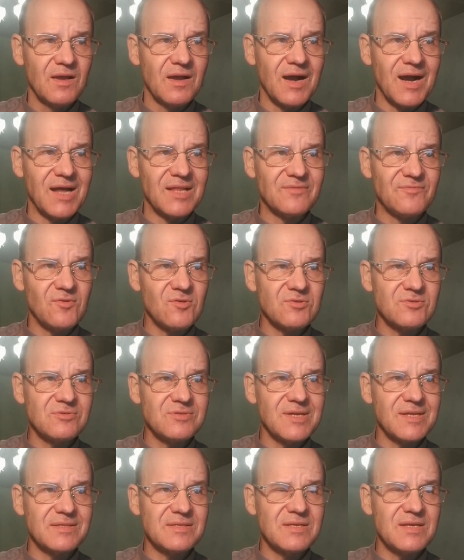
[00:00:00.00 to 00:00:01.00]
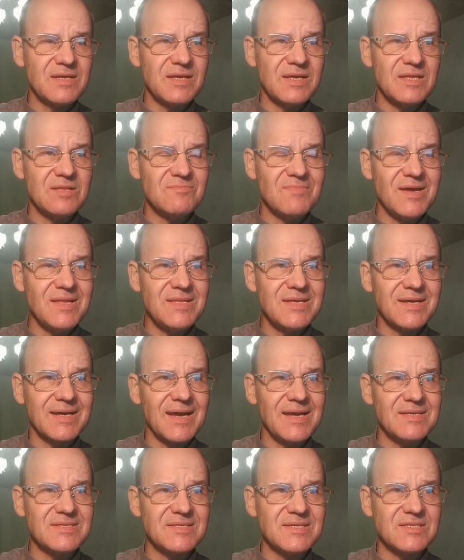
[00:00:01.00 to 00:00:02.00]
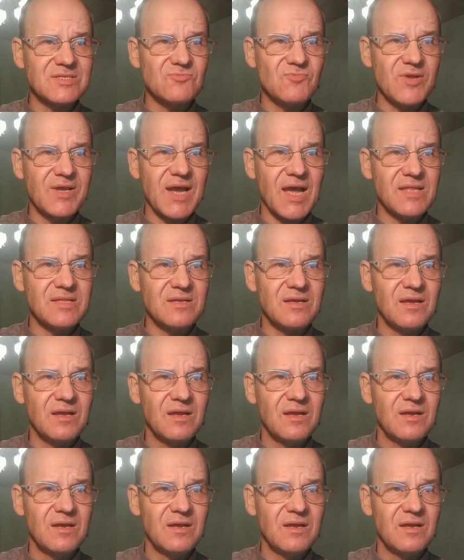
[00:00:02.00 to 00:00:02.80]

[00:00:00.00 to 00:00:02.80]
Unfortunately, in many cases, we can